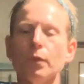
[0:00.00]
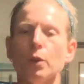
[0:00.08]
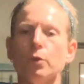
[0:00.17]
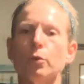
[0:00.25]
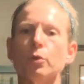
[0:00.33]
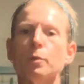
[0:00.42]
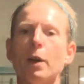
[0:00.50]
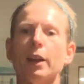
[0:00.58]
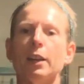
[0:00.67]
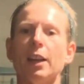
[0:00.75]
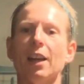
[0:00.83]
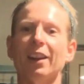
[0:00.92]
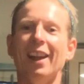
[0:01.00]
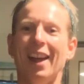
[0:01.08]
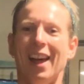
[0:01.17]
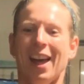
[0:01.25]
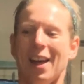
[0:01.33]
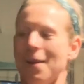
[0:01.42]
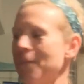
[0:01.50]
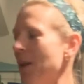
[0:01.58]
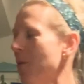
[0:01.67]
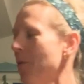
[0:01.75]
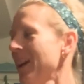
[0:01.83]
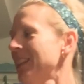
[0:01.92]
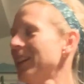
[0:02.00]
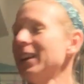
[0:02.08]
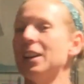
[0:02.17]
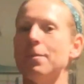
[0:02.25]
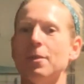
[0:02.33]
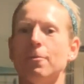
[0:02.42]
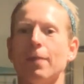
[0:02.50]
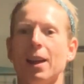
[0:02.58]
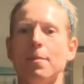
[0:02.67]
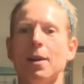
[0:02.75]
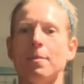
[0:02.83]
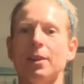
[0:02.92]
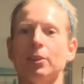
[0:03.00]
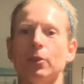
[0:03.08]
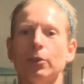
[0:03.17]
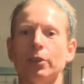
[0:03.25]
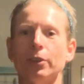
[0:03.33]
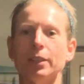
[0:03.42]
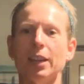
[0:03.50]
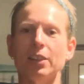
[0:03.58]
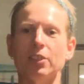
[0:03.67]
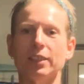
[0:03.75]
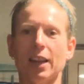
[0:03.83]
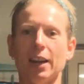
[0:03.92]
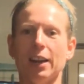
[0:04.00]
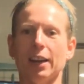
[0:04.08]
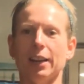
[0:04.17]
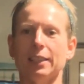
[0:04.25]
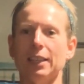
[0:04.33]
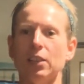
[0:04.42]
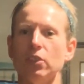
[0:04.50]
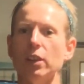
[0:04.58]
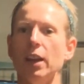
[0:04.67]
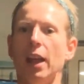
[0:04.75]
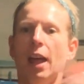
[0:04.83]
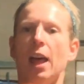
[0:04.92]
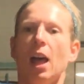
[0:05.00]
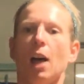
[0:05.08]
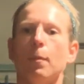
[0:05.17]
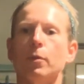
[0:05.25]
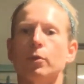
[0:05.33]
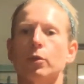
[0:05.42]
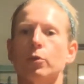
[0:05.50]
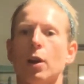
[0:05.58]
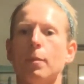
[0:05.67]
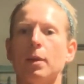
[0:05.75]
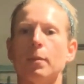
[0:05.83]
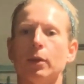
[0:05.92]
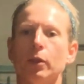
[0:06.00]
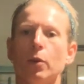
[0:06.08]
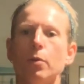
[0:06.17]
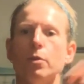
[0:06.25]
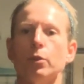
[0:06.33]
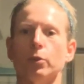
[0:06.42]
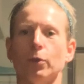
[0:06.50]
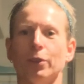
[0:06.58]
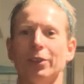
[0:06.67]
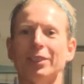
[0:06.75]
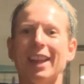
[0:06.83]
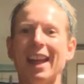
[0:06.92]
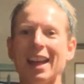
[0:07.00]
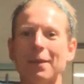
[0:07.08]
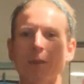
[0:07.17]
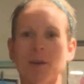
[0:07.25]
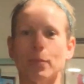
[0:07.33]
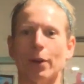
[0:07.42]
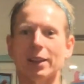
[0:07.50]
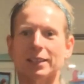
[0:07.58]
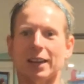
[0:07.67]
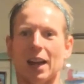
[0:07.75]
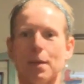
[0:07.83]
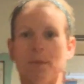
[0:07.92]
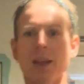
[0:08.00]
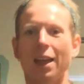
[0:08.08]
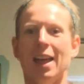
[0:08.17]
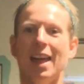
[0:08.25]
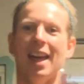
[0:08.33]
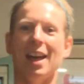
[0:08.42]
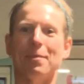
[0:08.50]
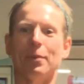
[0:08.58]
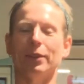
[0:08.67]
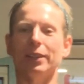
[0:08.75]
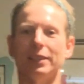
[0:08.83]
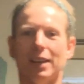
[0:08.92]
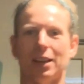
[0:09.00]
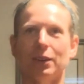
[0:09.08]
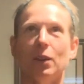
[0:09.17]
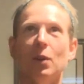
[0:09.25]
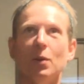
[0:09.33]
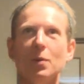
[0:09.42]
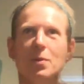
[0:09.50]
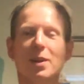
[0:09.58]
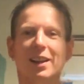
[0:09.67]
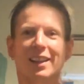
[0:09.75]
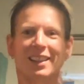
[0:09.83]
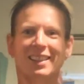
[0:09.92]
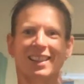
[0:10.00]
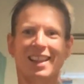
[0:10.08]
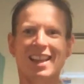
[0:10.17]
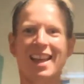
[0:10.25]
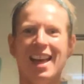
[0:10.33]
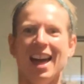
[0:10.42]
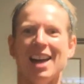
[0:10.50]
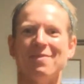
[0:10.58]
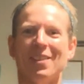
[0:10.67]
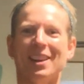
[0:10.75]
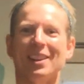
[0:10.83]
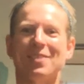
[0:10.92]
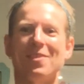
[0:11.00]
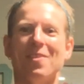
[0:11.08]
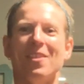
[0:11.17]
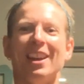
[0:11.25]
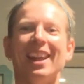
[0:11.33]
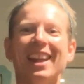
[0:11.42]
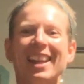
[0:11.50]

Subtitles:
Shoulders back and down. My weights are going to be right by my shoulders, just out in an extension. Elbows are dropping below the shoulders, and I'm going to press it up and pull it down. Whew. I made a commitment